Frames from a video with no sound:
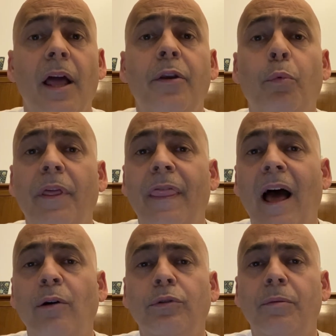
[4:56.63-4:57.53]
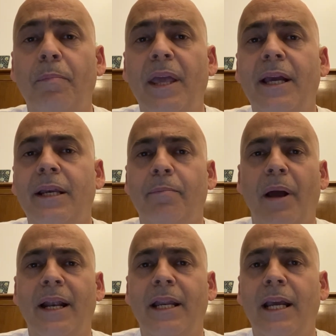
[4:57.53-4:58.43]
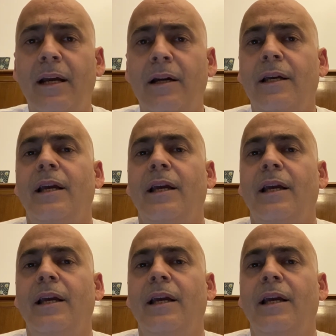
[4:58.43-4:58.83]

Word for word: and without being depending